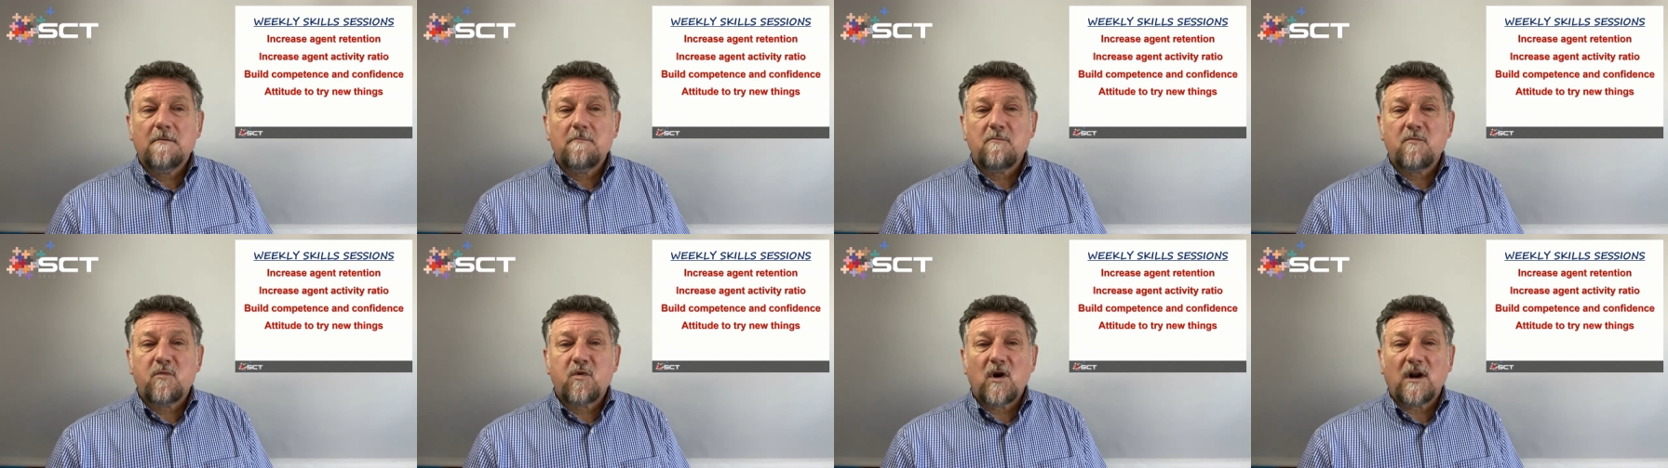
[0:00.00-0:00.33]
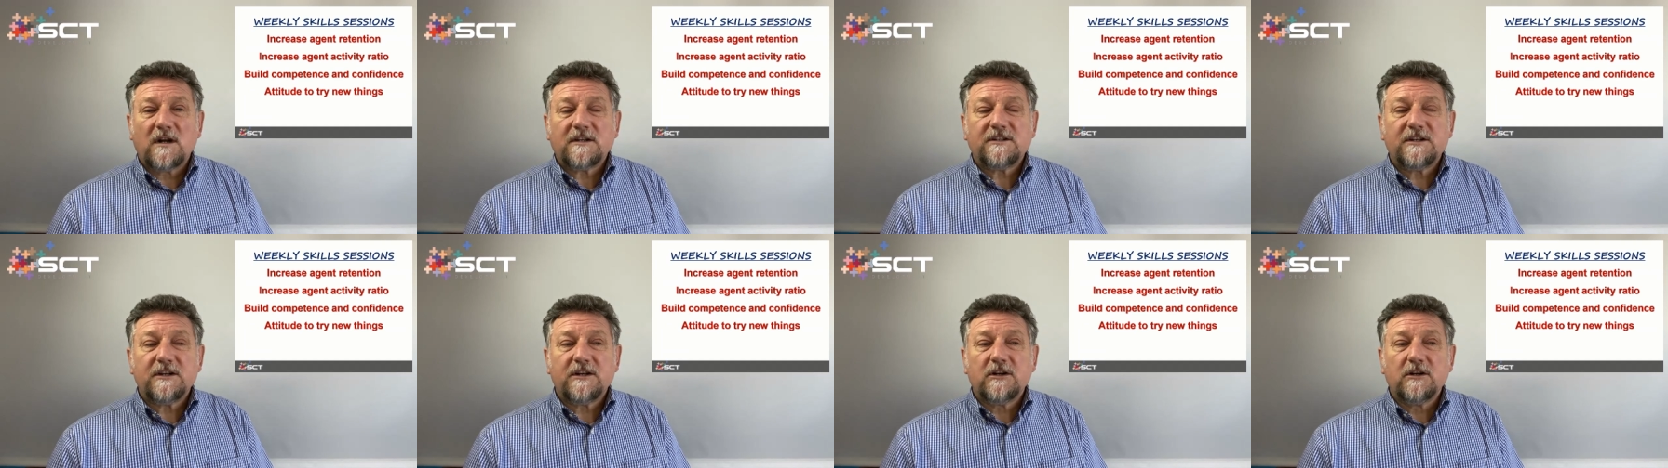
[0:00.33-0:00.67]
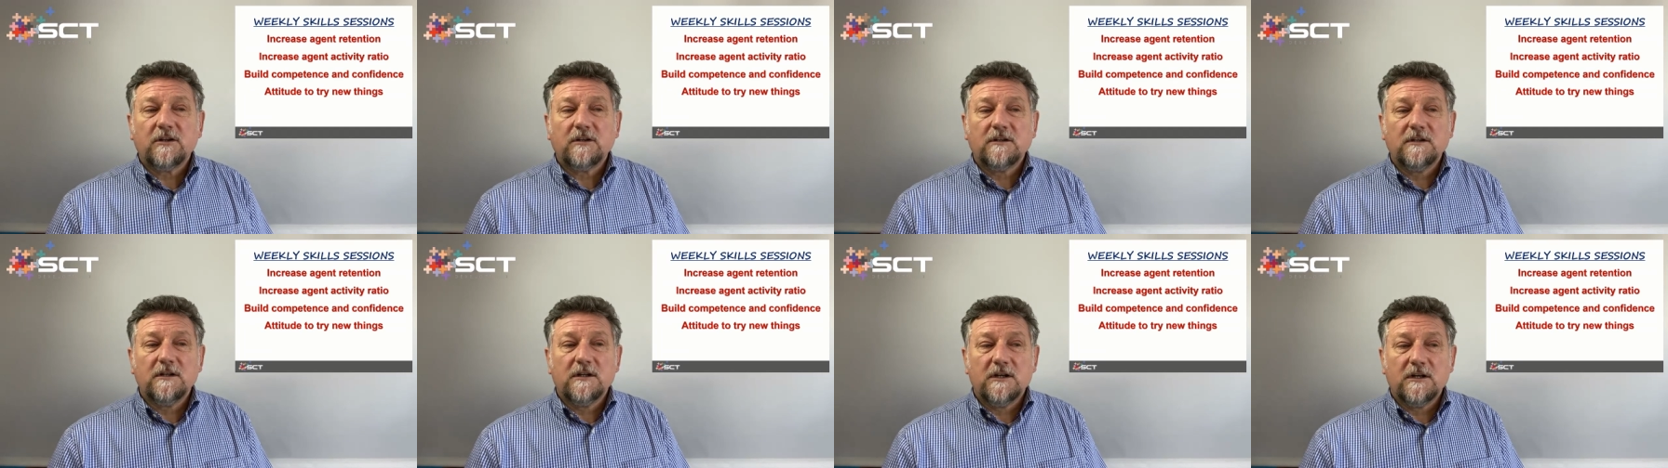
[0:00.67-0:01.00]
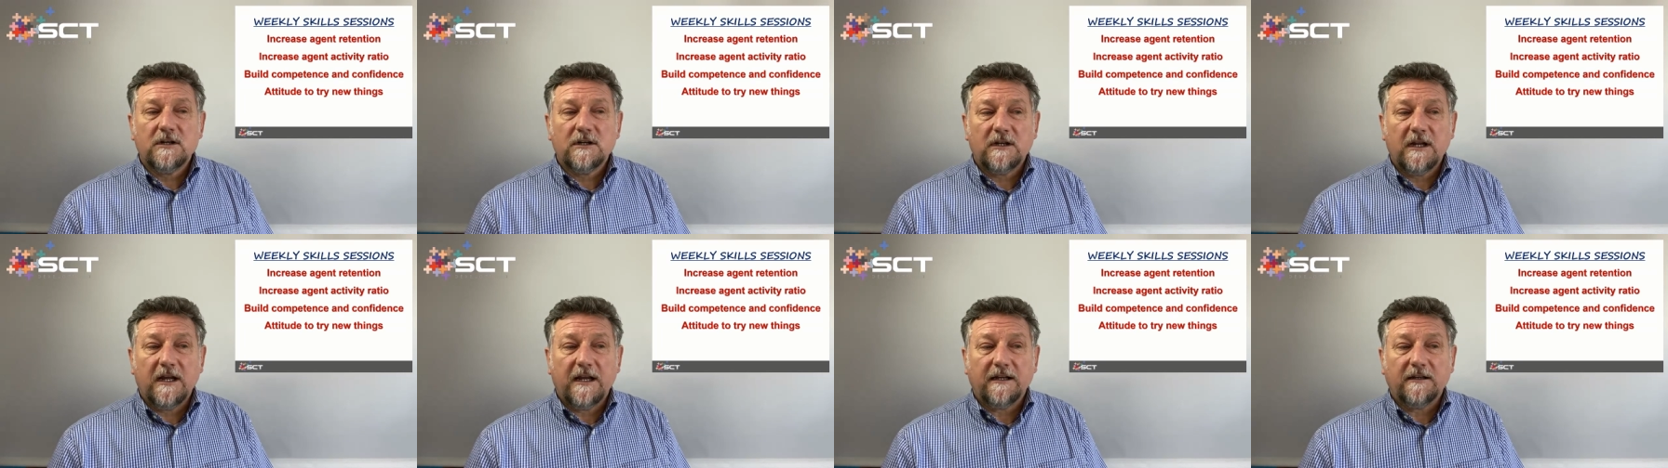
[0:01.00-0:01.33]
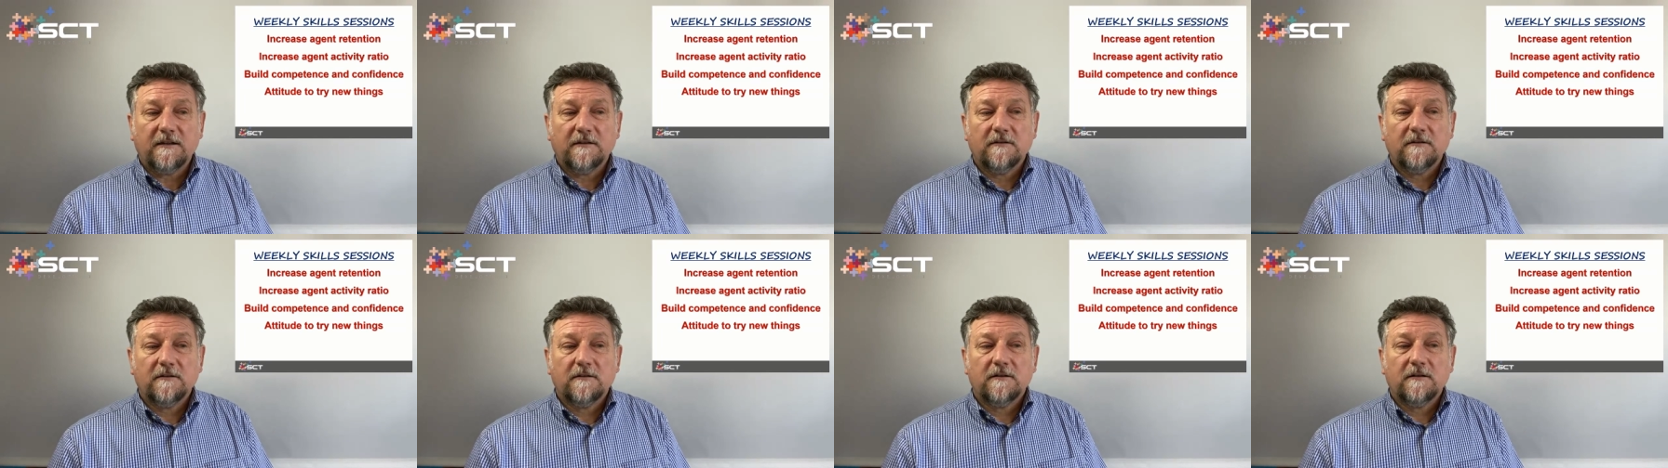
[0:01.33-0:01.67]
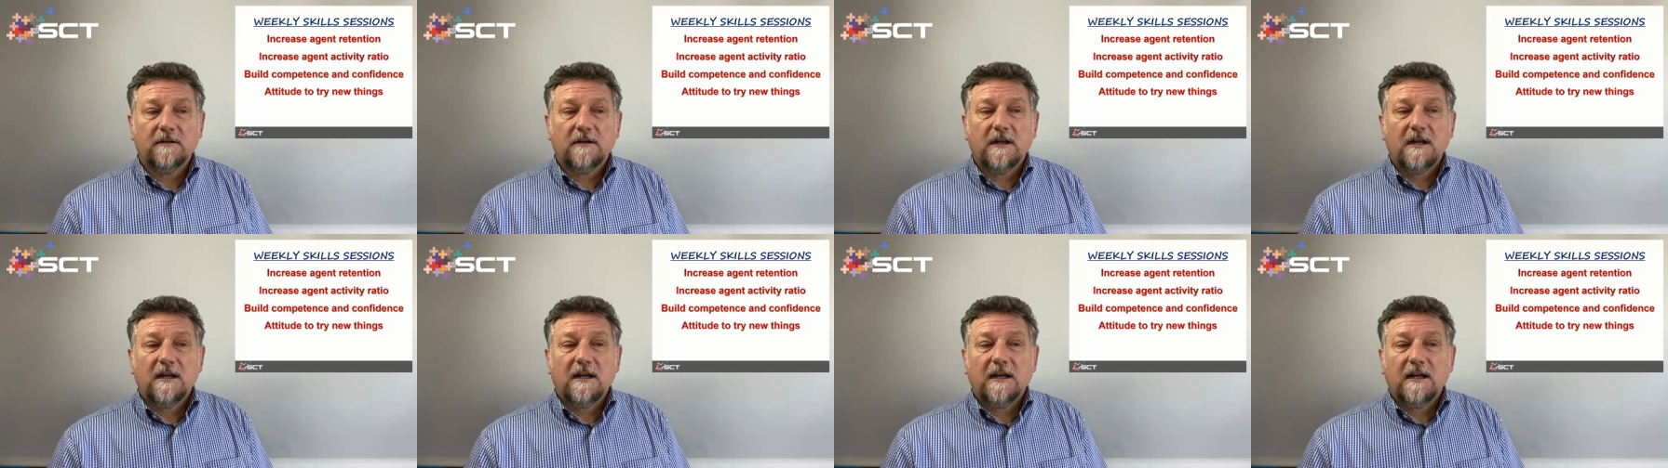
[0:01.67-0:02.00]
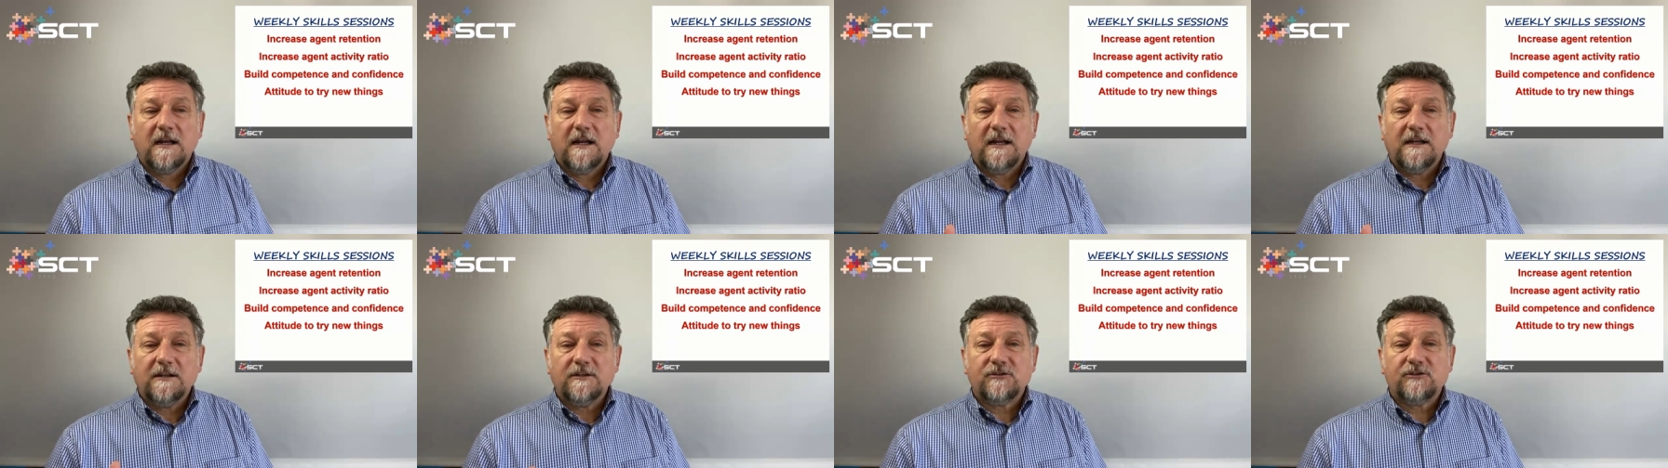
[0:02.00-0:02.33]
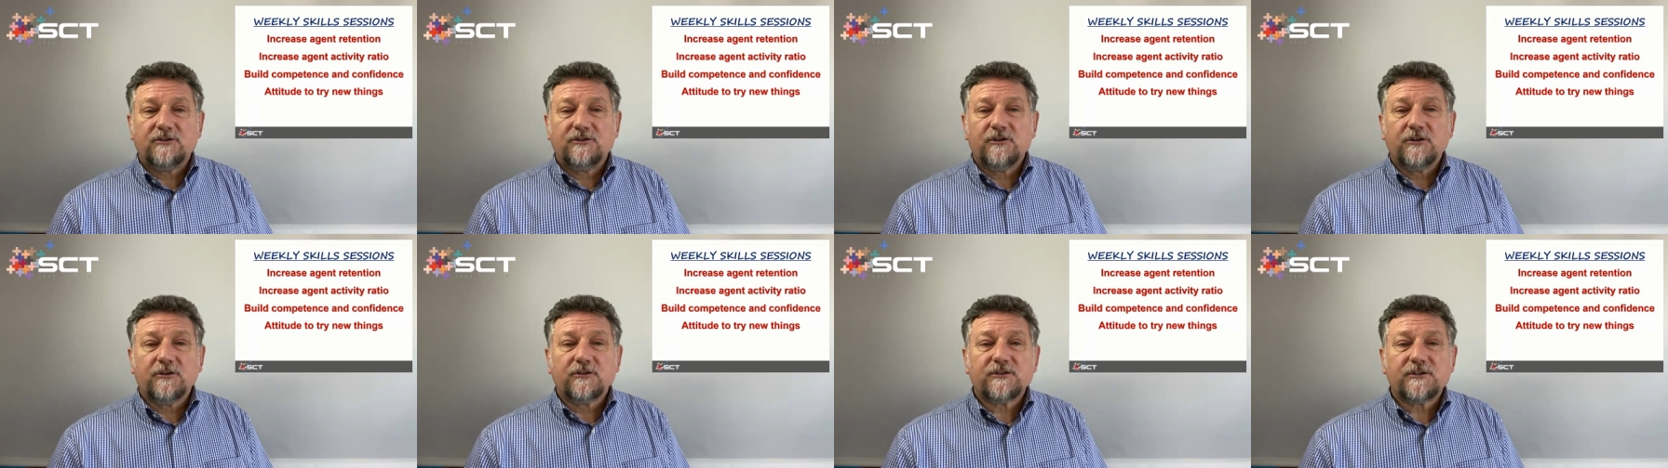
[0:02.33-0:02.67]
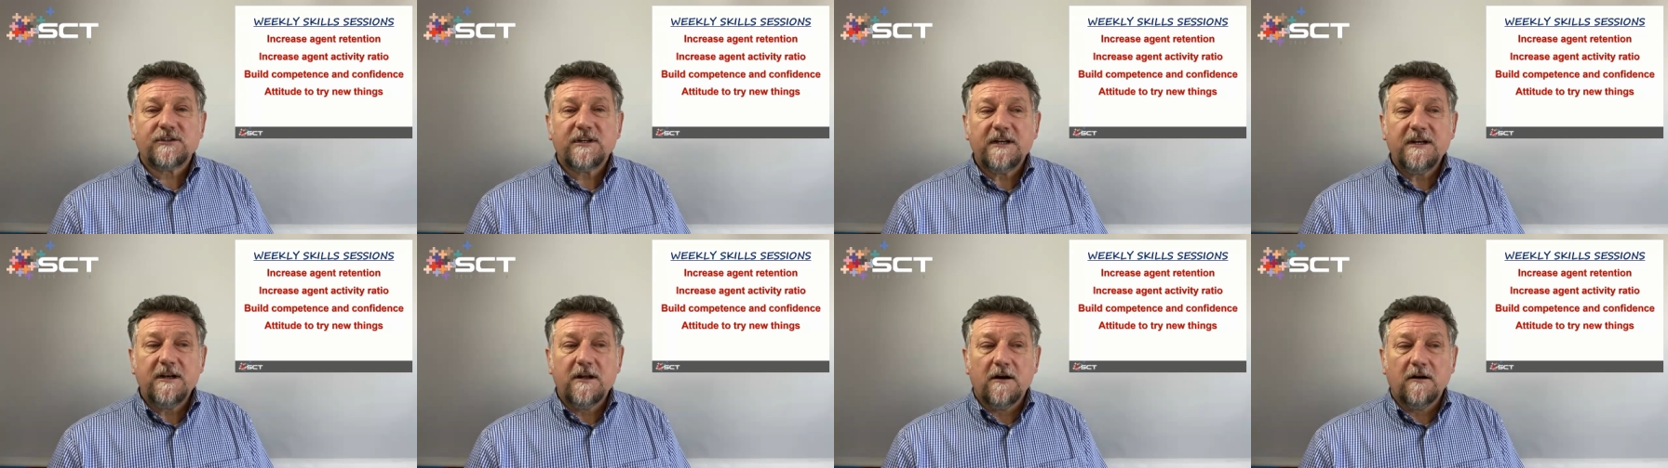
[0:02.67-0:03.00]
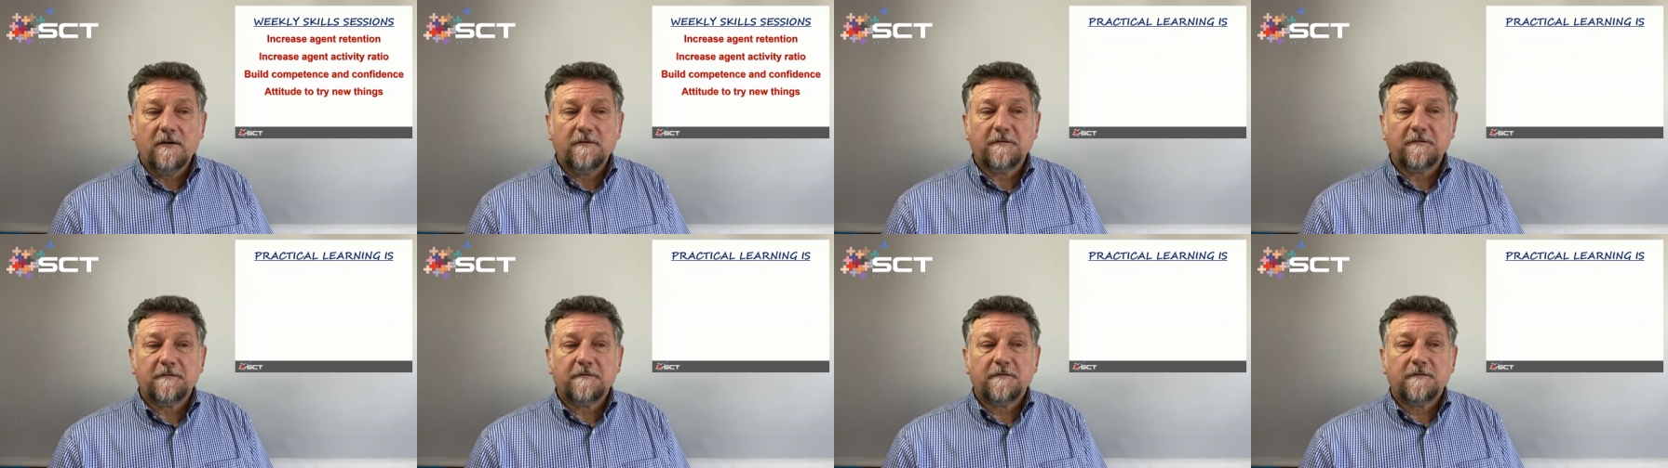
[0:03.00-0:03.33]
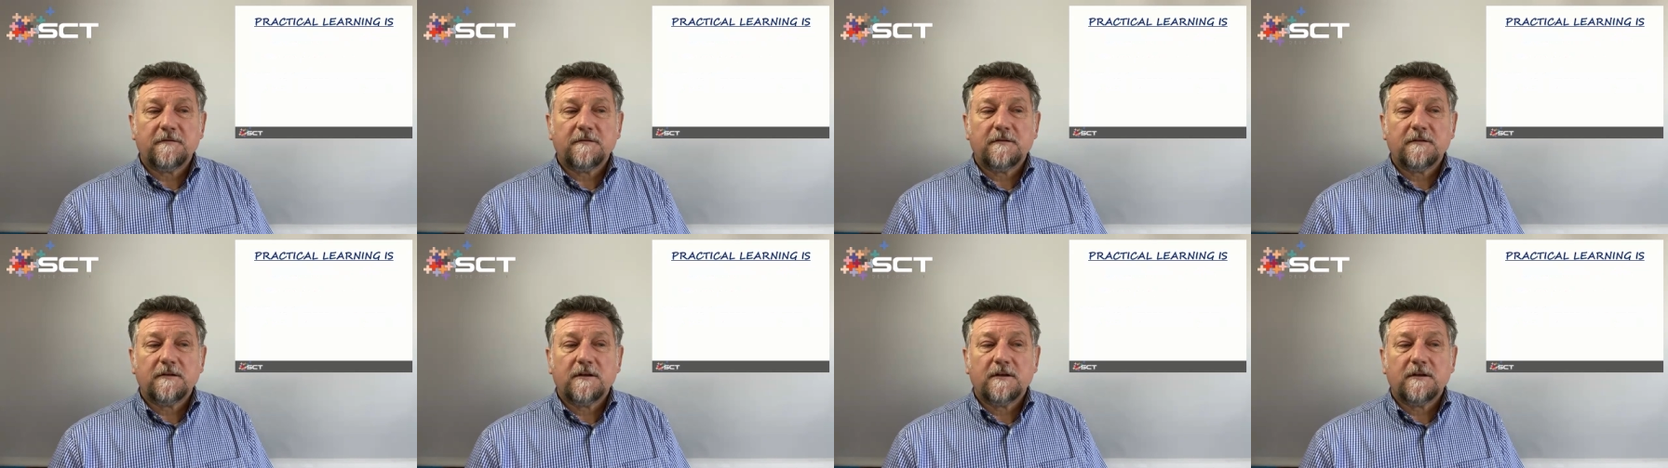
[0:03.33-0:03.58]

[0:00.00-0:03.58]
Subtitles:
Practical learning is just enough,